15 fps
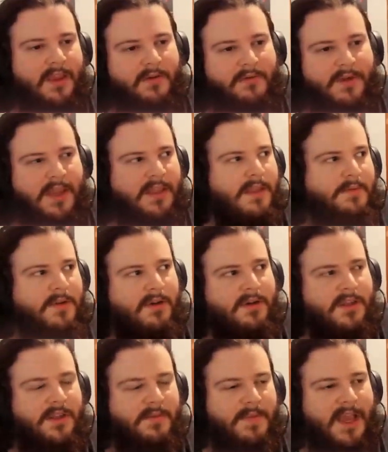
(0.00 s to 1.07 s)
We end up
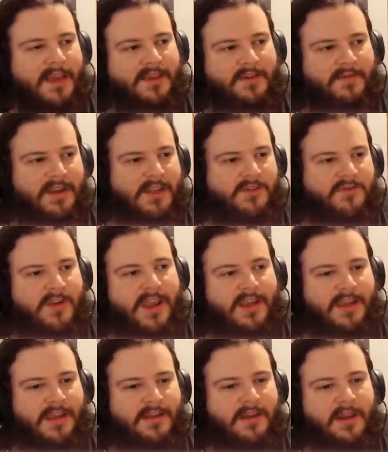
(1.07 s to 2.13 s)
going into Masquerade
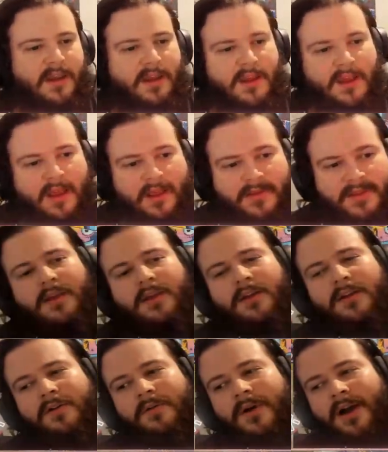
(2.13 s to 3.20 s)
Dragon. You
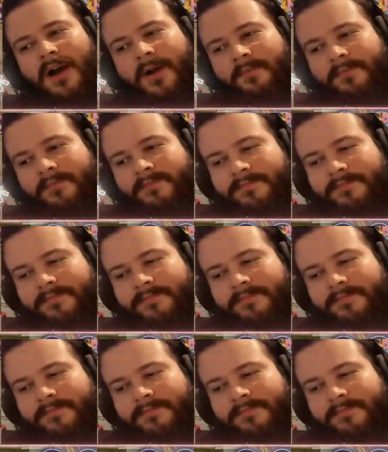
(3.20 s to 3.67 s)
know what?